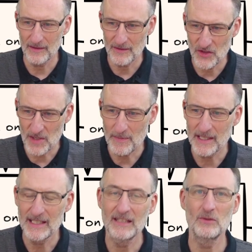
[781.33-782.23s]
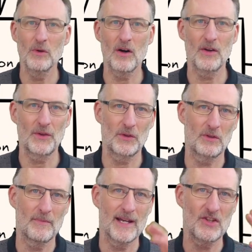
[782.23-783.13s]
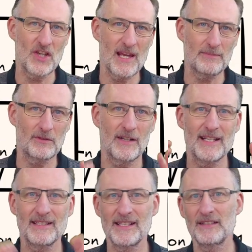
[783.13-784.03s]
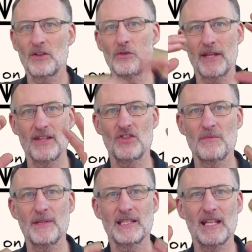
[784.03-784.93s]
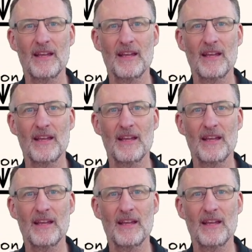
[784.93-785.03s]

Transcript: GPT to author my chapter, I said, okay, GPT,